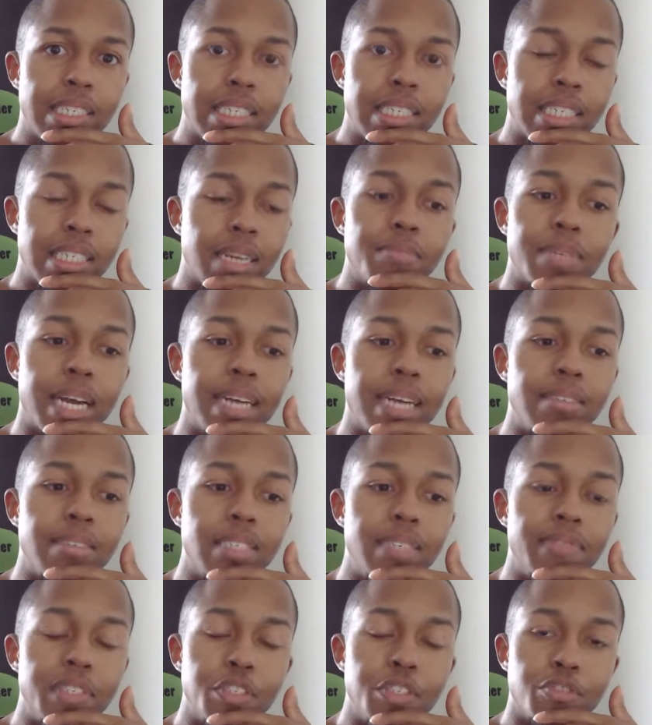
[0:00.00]
sometimes
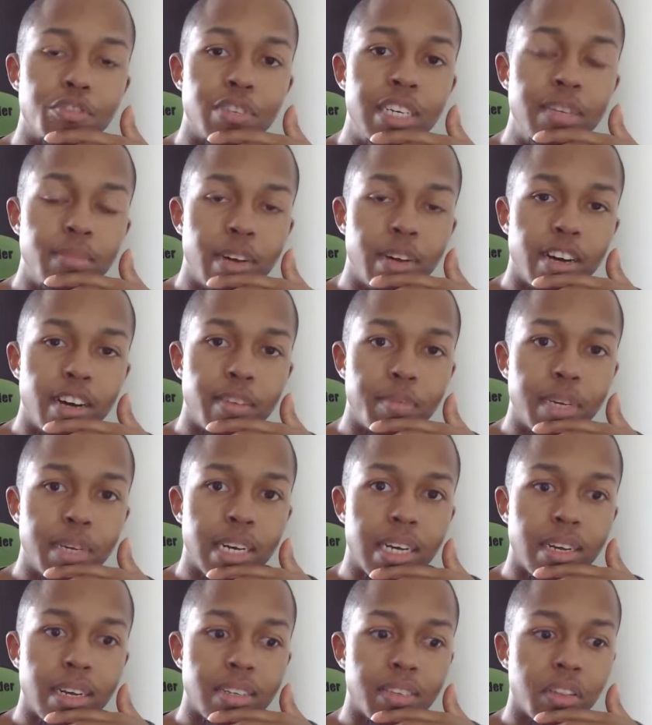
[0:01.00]
even dream of
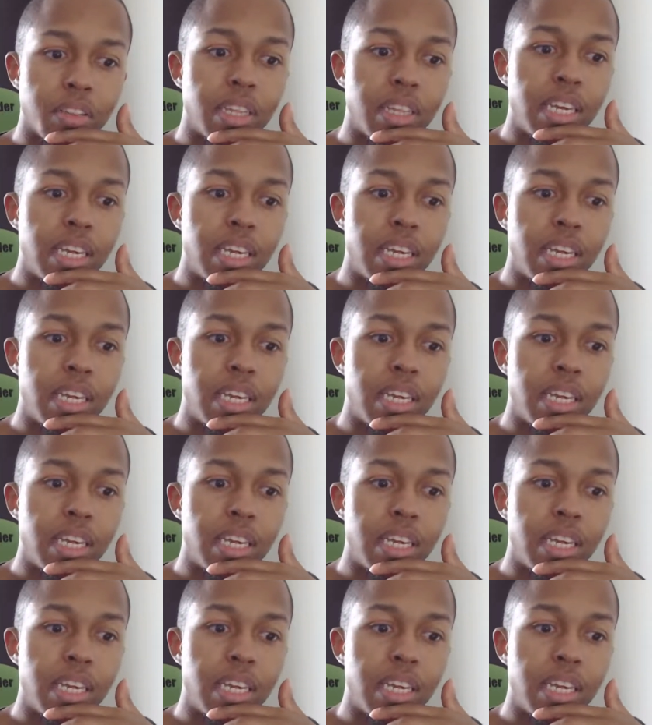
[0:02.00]
because of the